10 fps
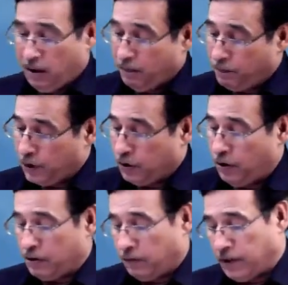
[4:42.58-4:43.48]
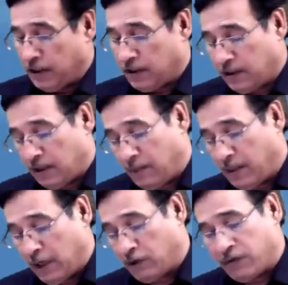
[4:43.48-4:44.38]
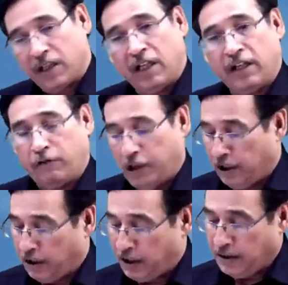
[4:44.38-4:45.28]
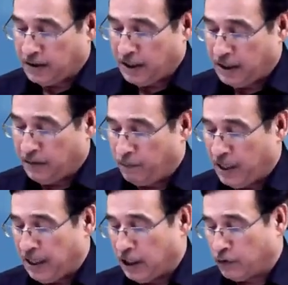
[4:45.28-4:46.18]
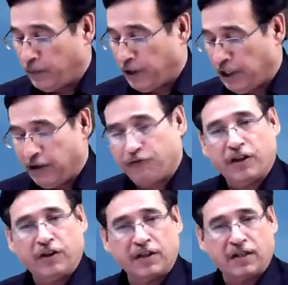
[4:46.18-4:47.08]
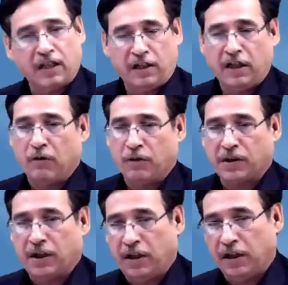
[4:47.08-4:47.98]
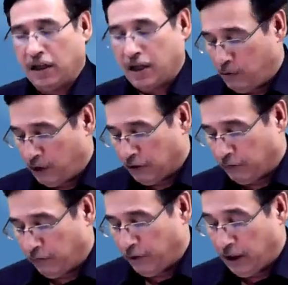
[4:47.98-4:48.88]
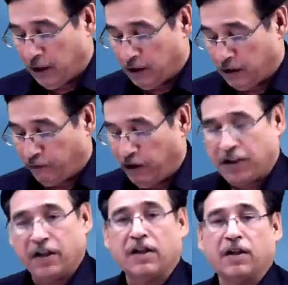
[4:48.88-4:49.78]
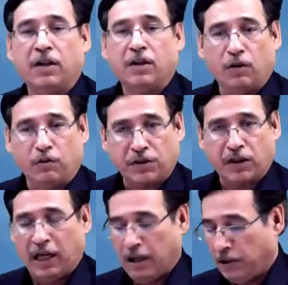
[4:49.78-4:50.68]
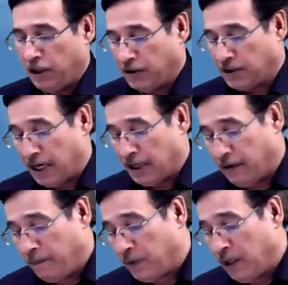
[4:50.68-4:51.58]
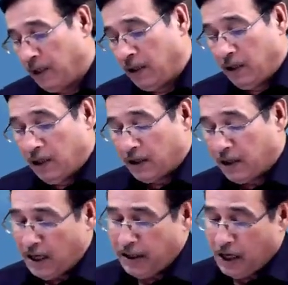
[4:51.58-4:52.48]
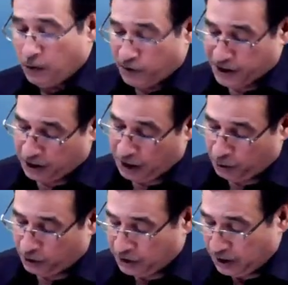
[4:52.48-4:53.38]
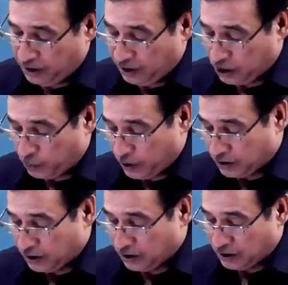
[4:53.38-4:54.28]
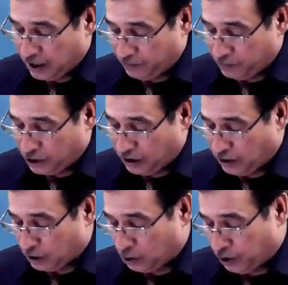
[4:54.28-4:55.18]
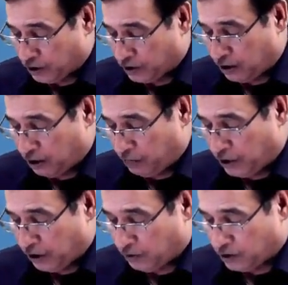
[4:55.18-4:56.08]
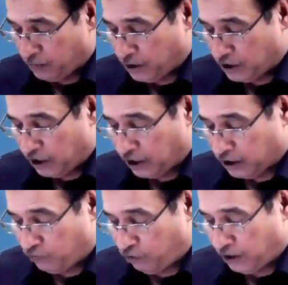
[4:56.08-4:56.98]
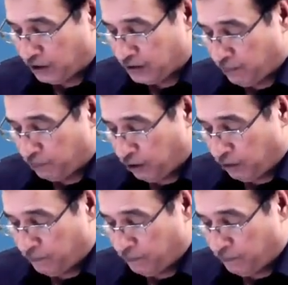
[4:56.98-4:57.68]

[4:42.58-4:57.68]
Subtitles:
because of this, amount of salary will increase and balance will be left in the salary outstanding account. It will be reflected towards the liability side. Regarding outstanding expenses, I have seen students committing some mistakes. For example,